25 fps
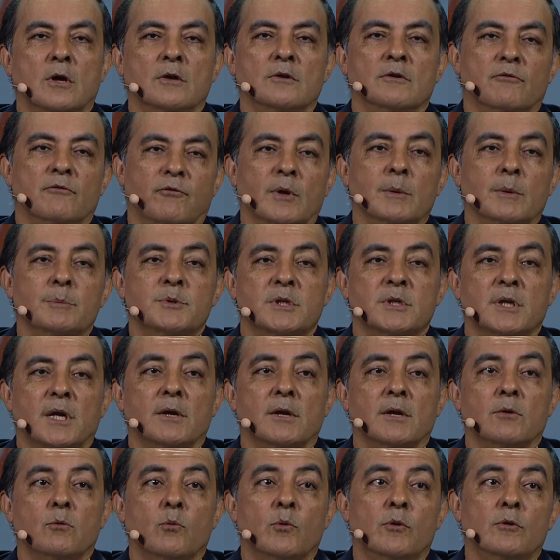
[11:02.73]
on the flip
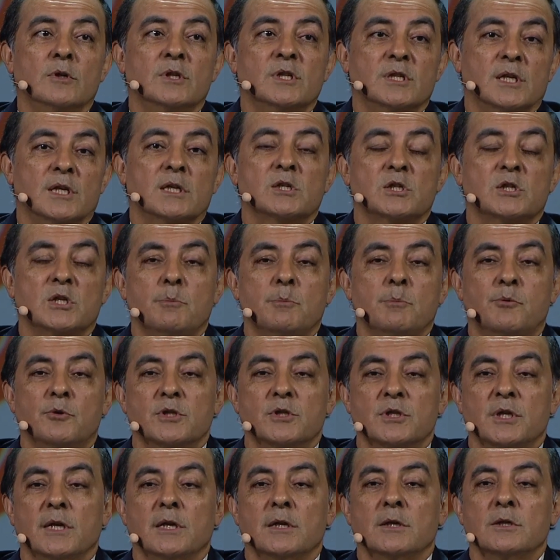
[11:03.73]
side, we're
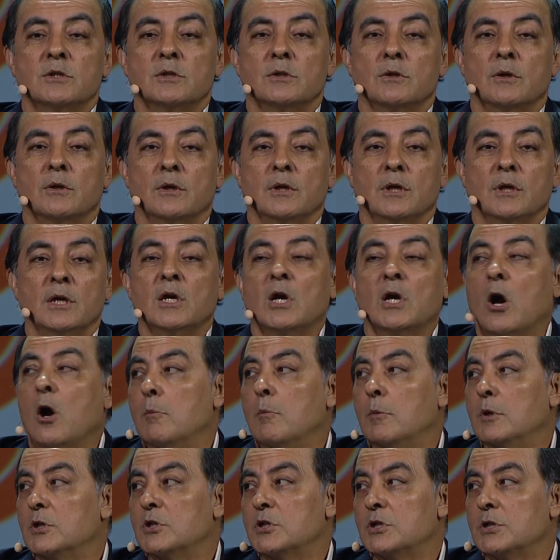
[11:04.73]
60%
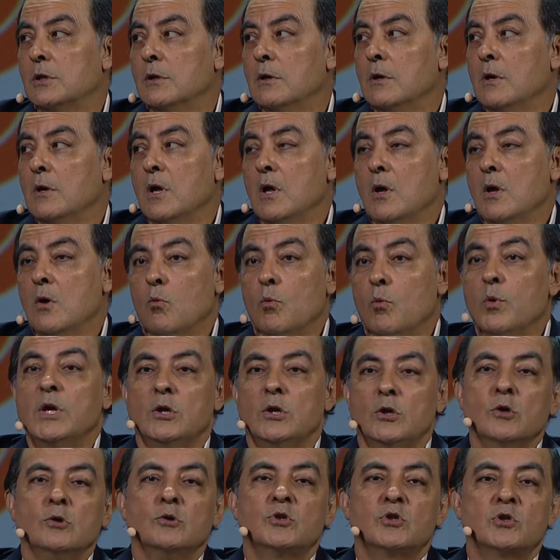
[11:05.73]
e-commerce. We
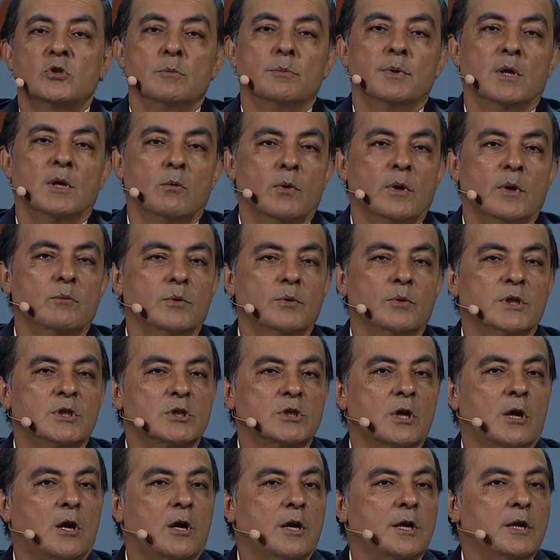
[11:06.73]
used to be, when we
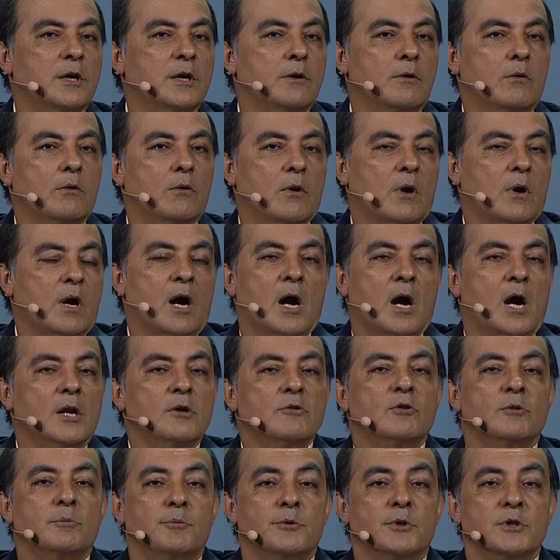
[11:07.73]
started,
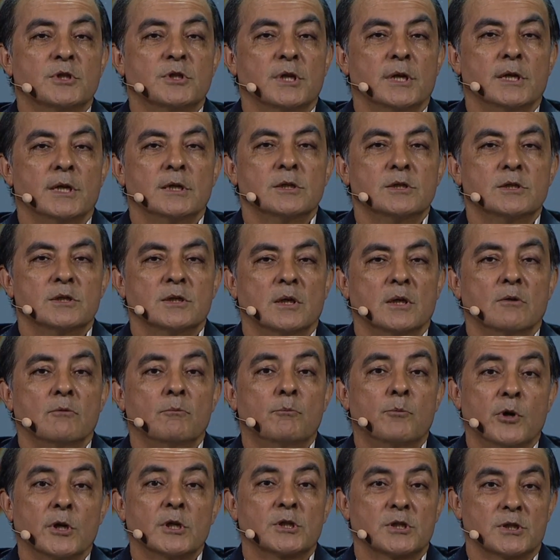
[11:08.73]
100%
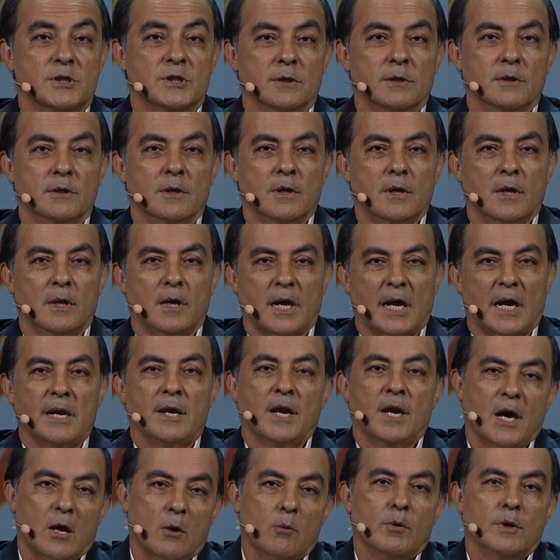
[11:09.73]
bricks,
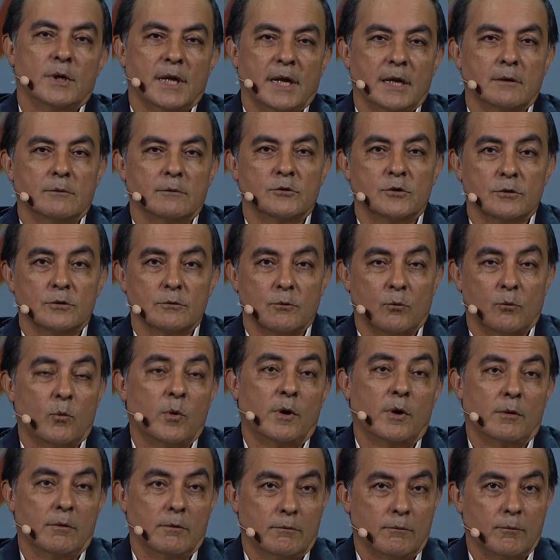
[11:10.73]
and now we're
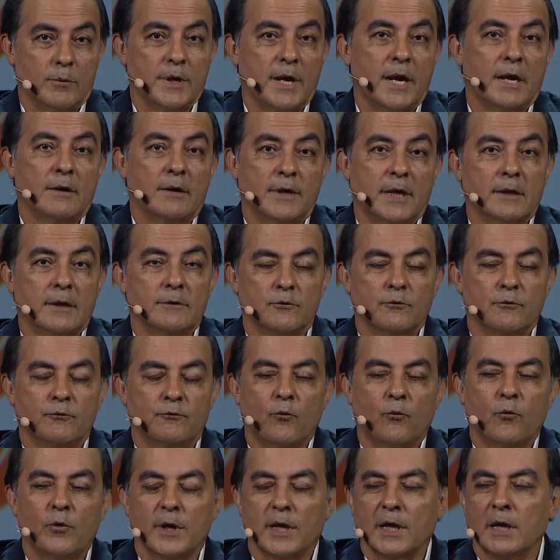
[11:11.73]
now down to
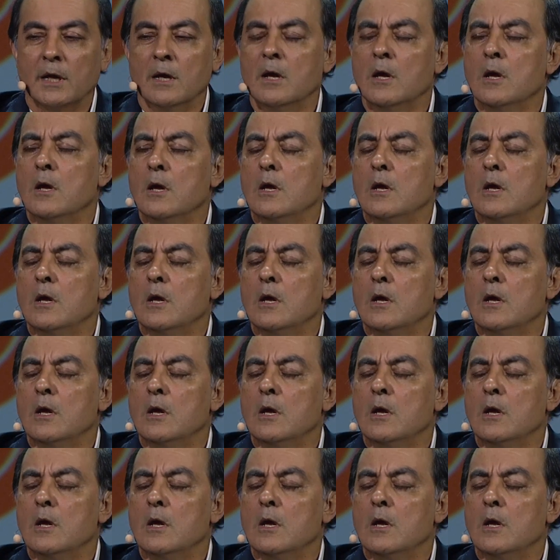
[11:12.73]
40.